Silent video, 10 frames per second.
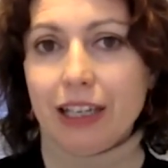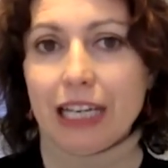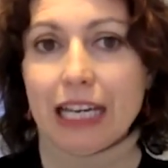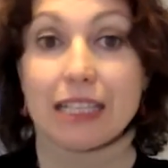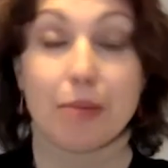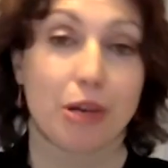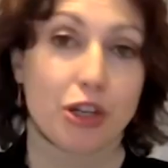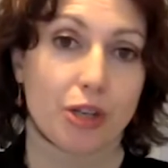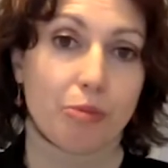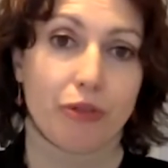As I
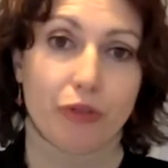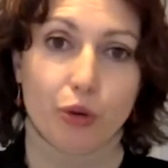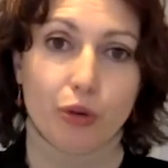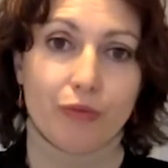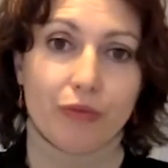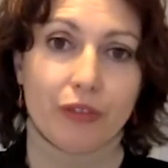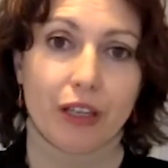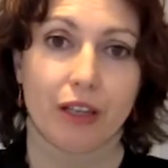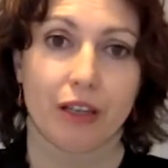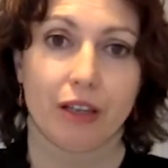mentioned before,
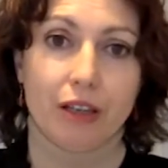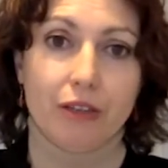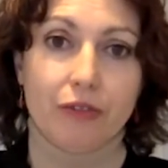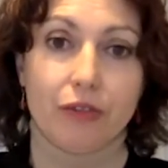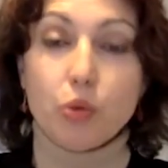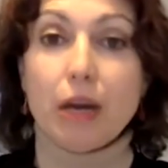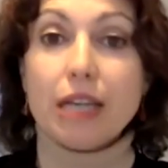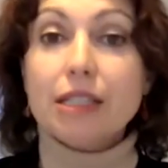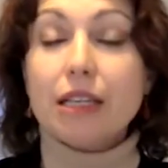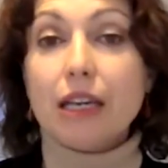food
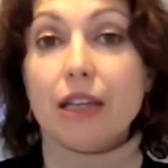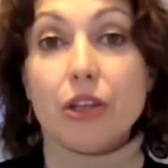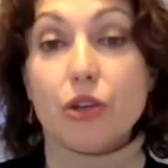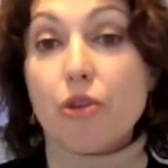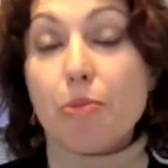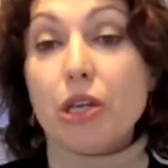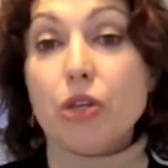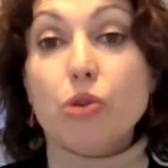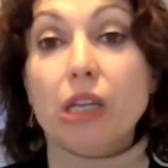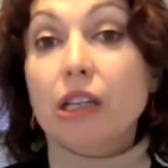waste in the European
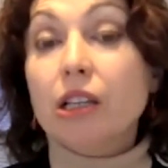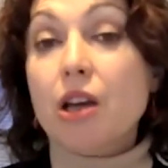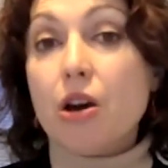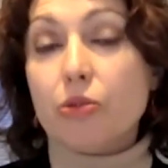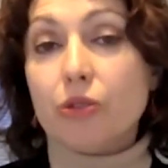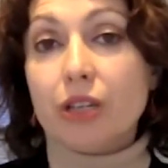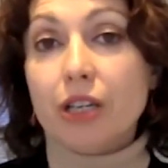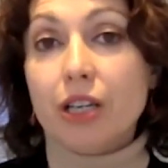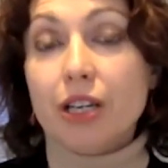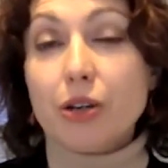Union alone
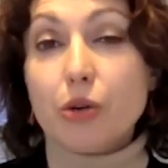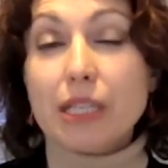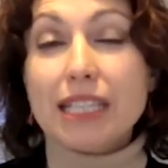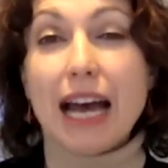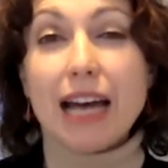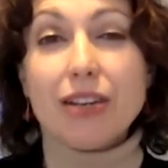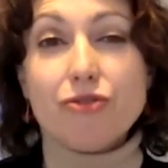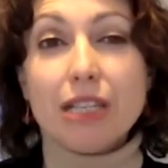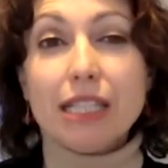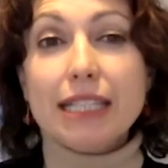causes
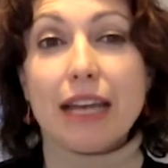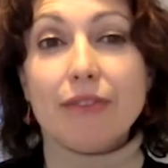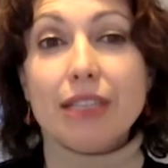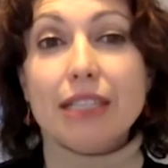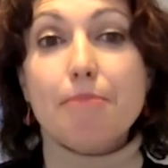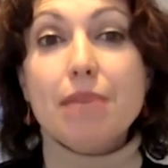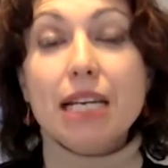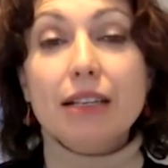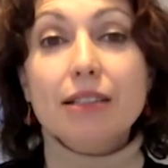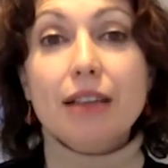170
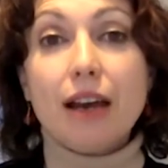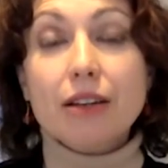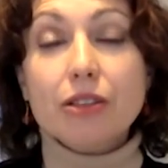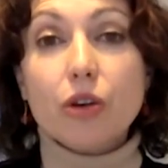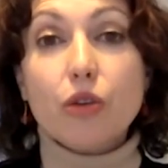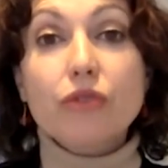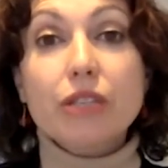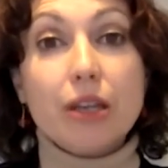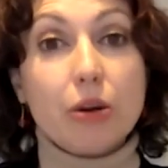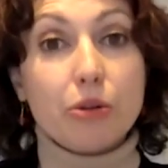million tons of
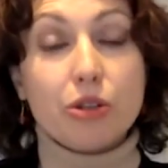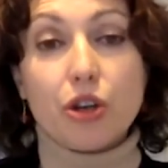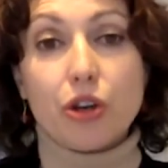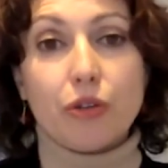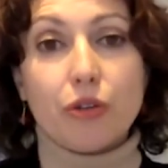CO2.